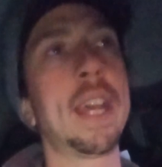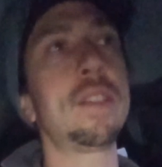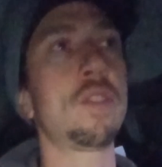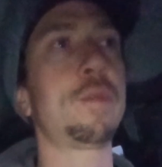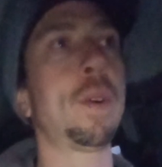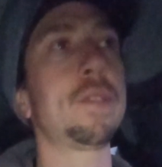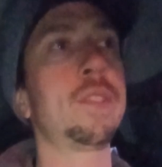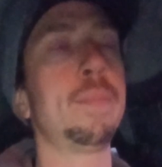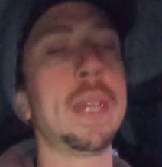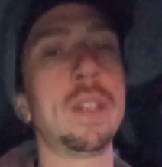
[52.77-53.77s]
things are supposed
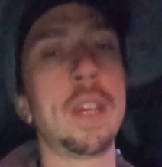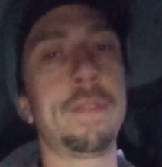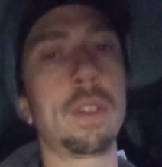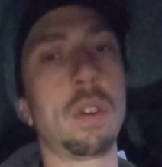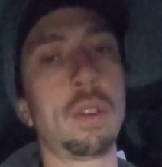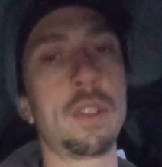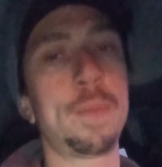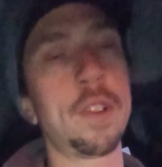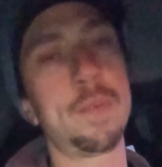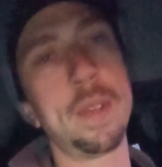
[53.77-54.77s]
to be difficult or
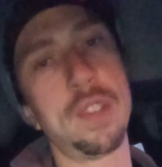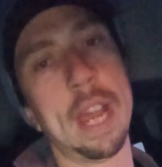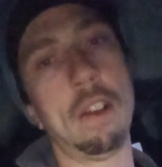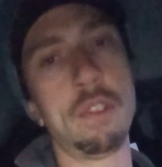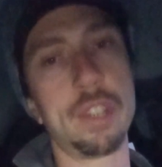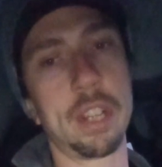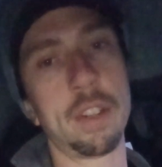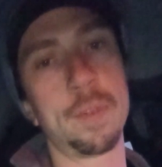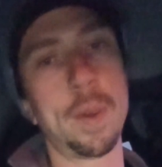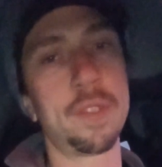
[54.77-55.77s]
supposed to be challenging or
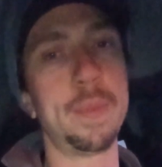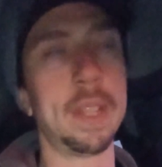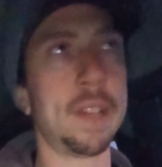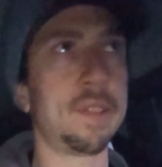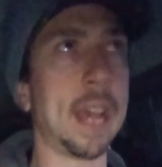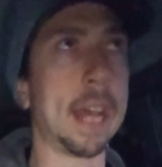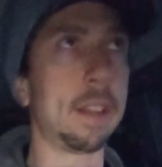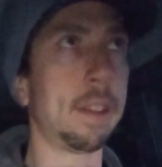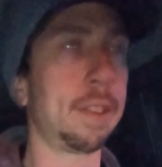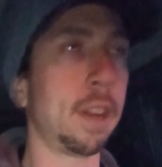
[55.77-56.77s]
they're supposed to be this, that,
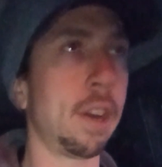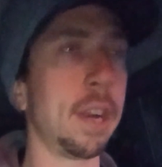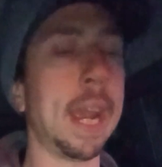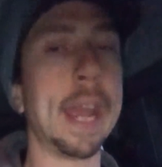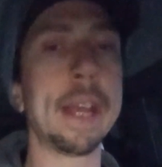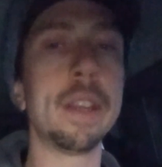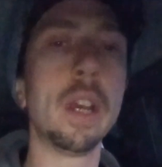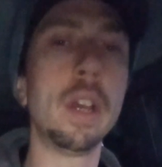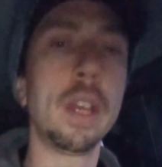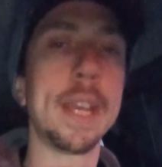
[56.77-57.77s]
and the third. And,
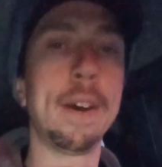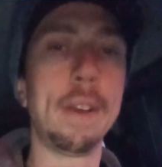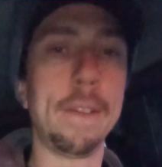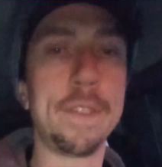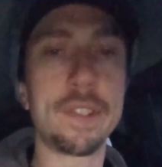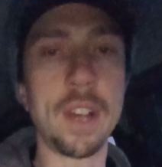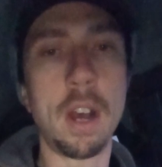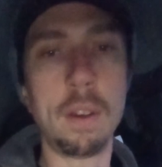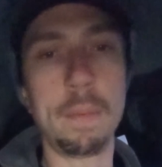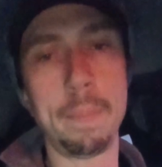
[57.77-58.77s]
if you
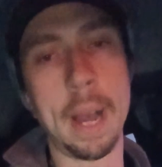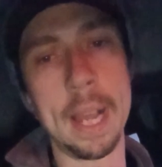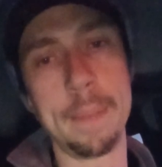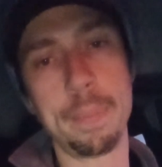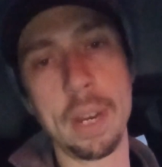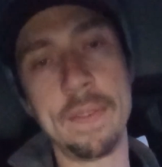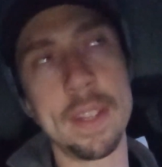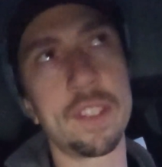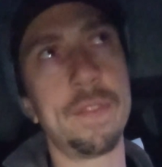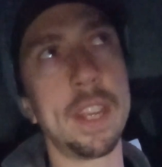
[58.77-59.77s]
saw my
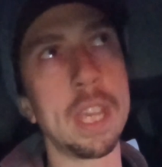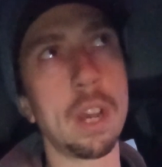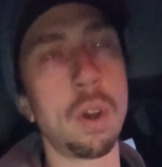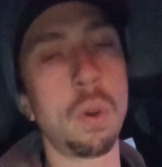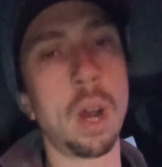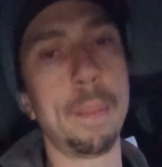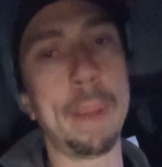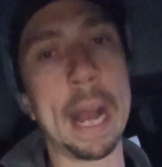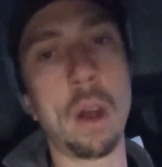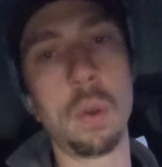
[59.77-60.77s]
previous video
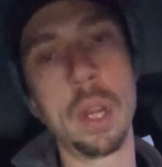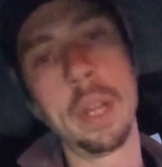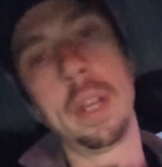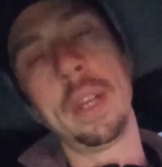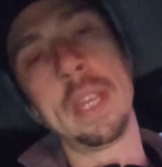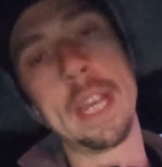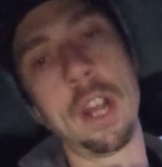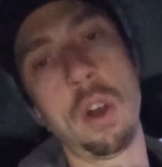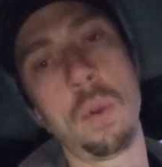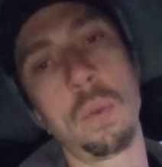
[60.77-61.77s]
about,
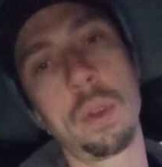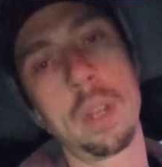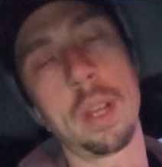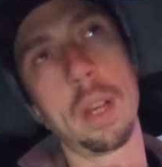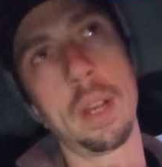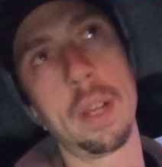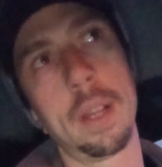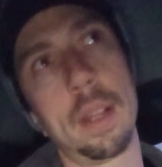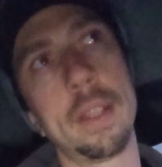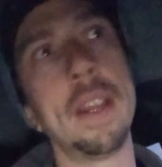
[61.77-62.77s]

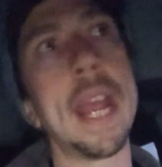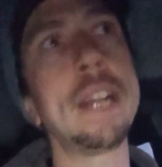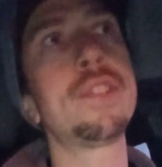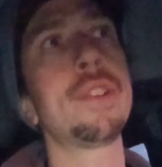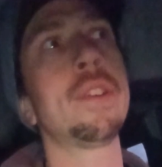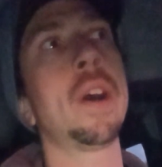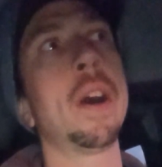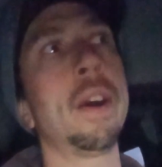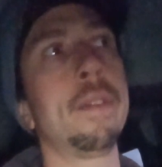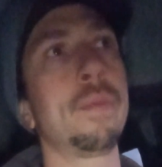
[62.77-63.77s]
the nature
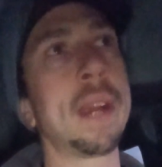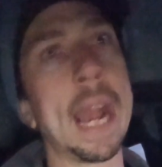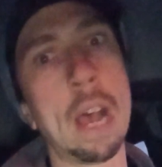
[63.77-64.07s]
of